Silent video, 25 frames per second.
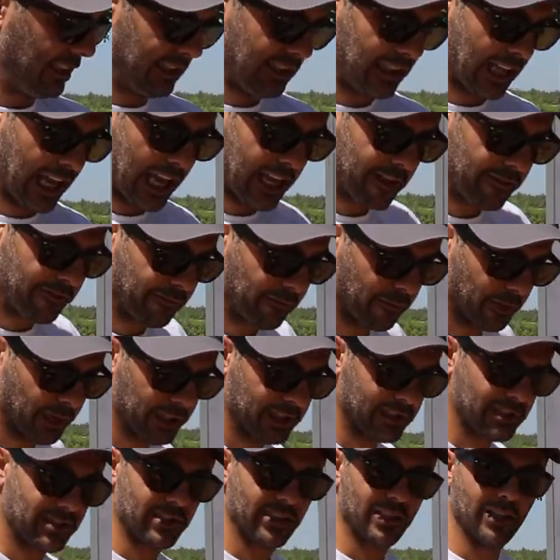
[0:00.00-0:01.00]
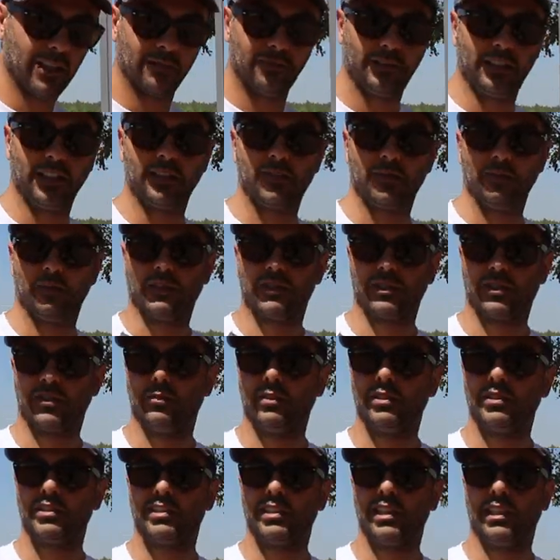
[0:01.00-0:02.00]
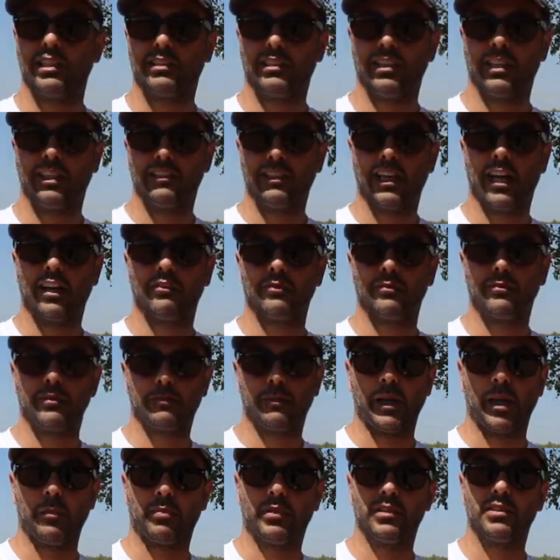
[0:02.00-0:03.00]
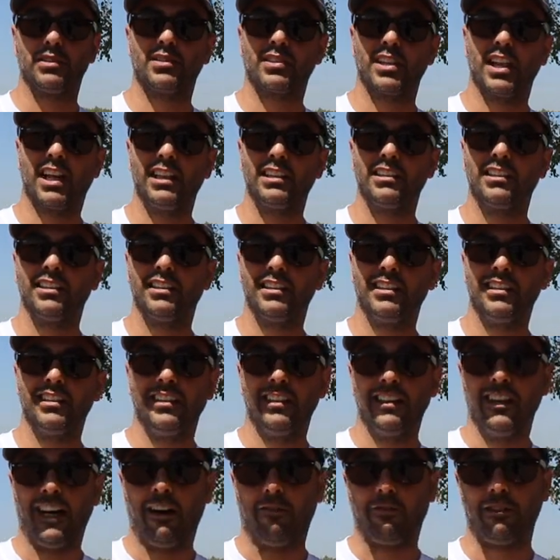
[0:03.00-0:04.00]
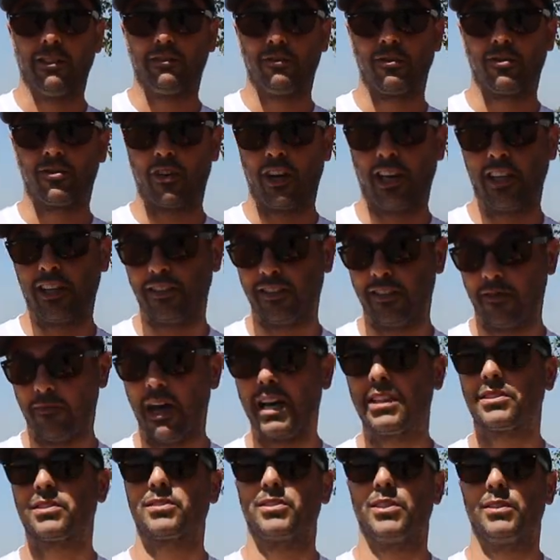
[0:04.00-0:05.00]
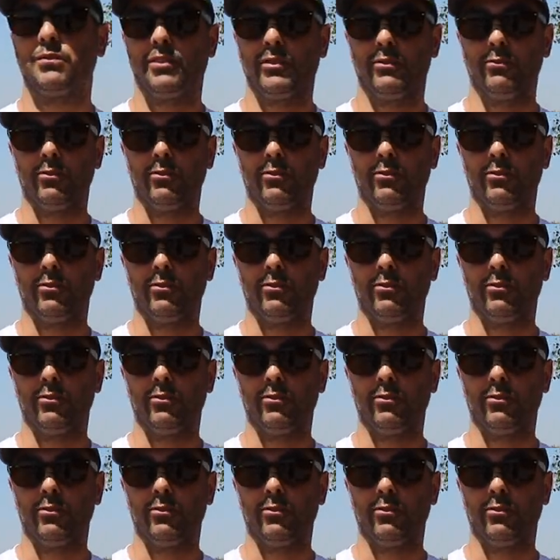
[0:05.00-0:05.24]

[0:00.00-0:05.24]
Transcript: live ones of these ones, the ones that, uh, that have pepper inside. I wanted to try it on the mats because if it